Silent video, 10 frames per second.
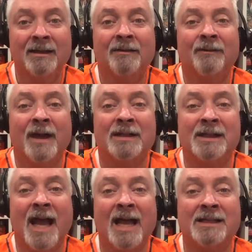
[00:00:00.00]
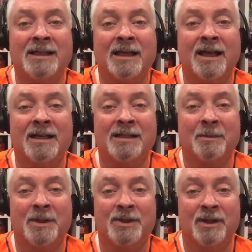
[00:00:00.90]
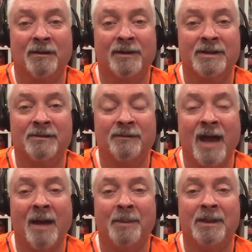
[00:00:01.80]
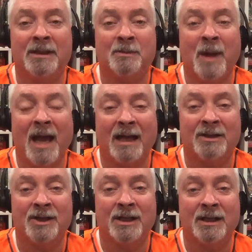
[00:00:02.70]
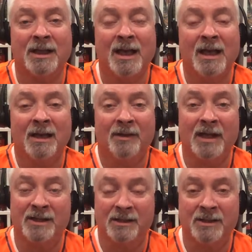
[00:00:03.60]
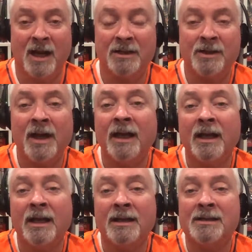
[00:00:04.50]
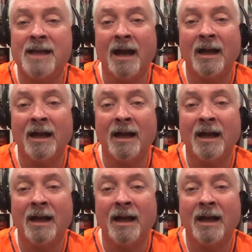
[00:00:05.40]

Fantastic customer service, fabulous packaging. That's in stocktrades.com.